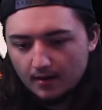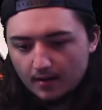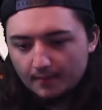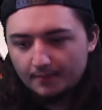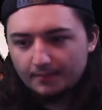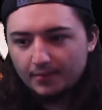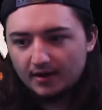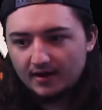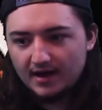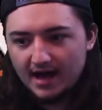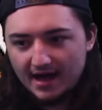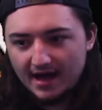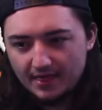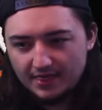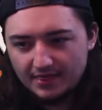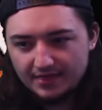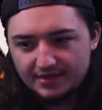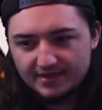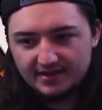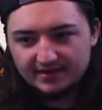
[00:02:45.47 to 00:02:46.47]
but
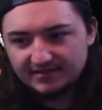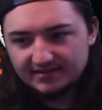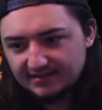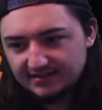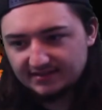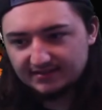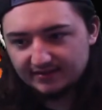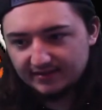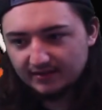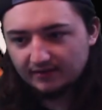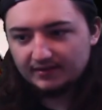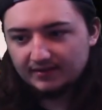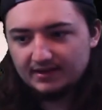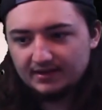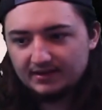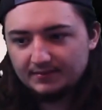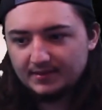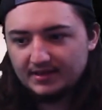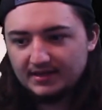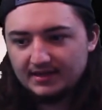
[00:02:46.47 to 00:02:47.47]
on this little
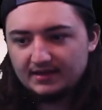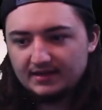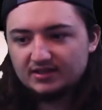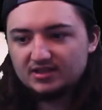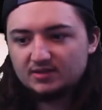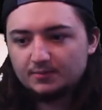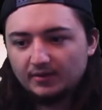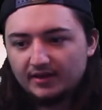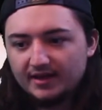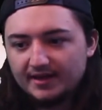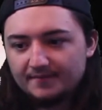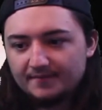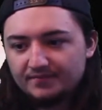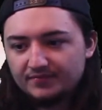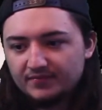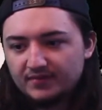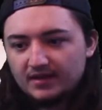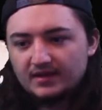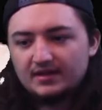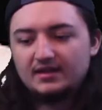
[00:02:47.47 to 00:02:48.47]
EP split,
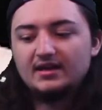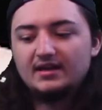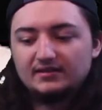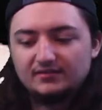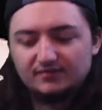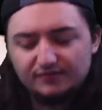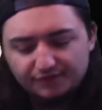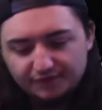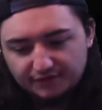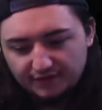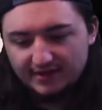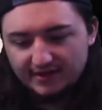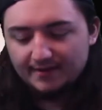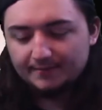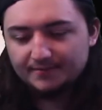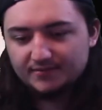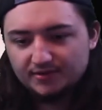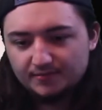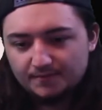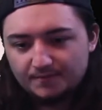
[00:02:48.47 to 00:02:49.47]
it's
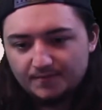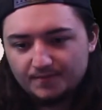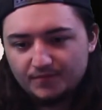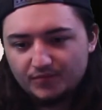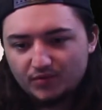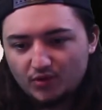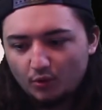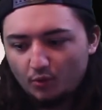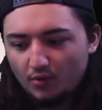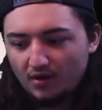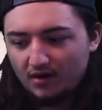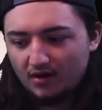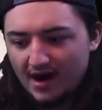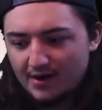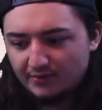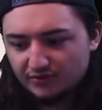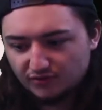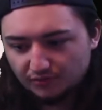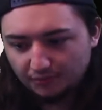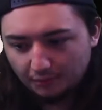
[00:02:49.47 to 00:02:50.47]
flipped, where I
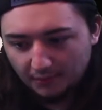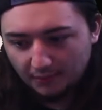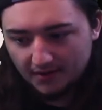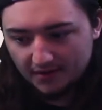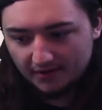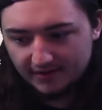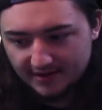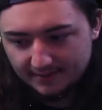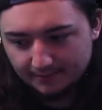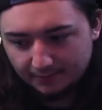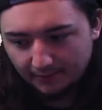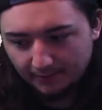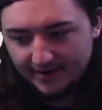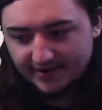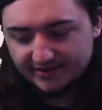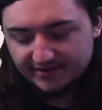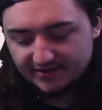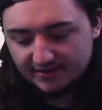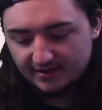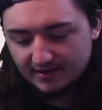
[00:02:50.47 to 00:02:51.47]
was really
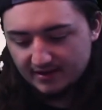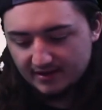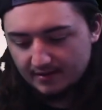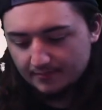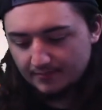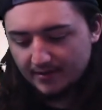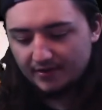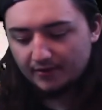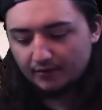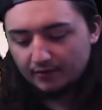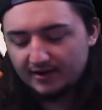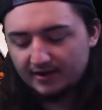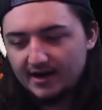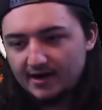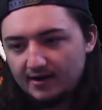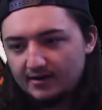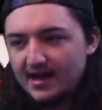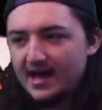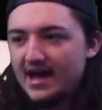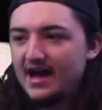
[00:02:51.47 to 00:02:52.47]
impressed by the
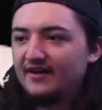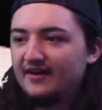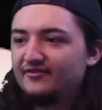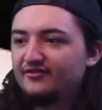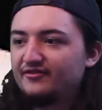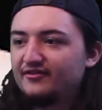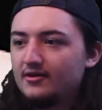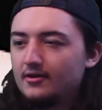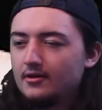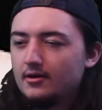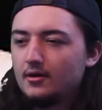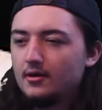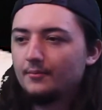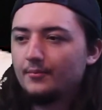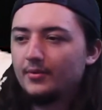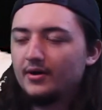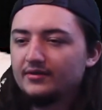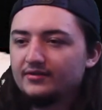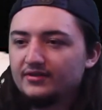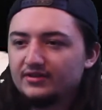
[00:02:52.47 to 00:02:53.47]
Gridiron half,
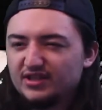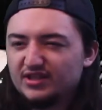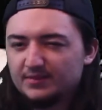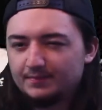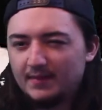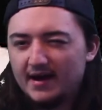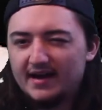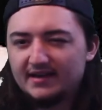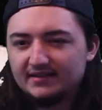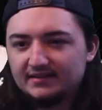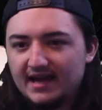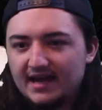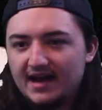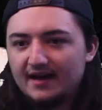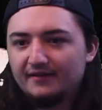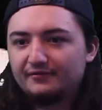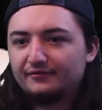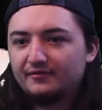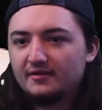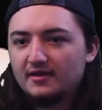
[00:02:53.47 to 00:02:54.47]
but the Despise
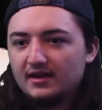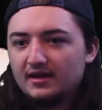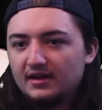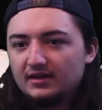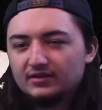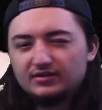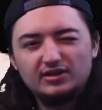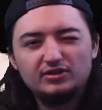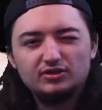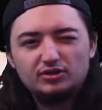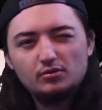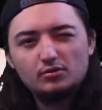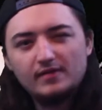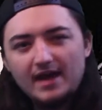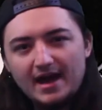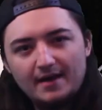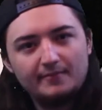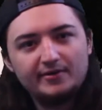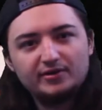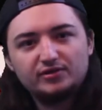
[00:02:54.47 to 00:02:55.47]
half didn't do
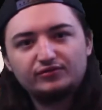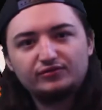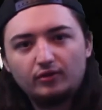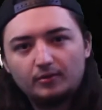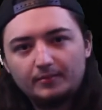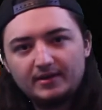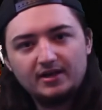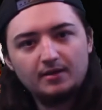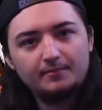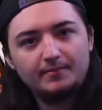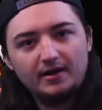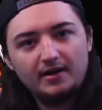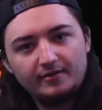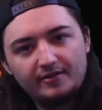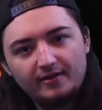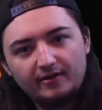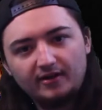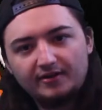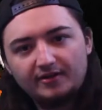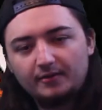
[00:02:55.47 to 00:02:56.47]
that much for me compared to
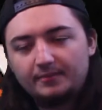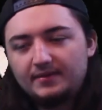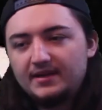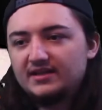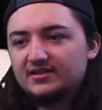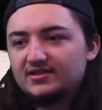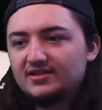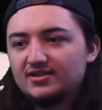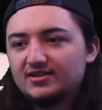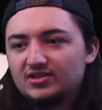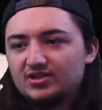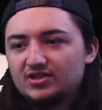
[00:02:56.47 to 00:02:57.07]
their other pieces,